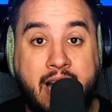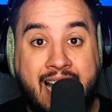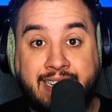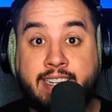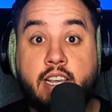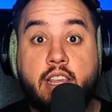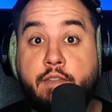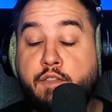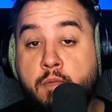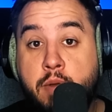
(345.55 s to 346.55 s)
Ideally,
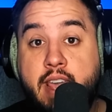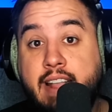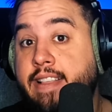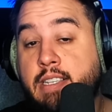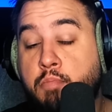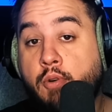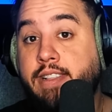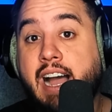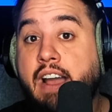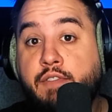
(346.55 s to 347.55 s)
for me at this point,
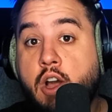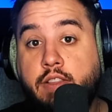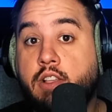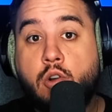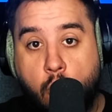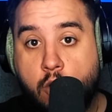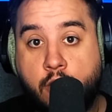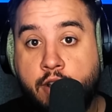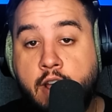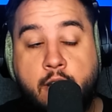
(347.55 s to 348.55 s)
I've cut the
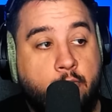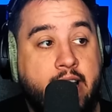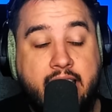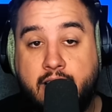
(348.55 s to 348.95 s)
cord, right?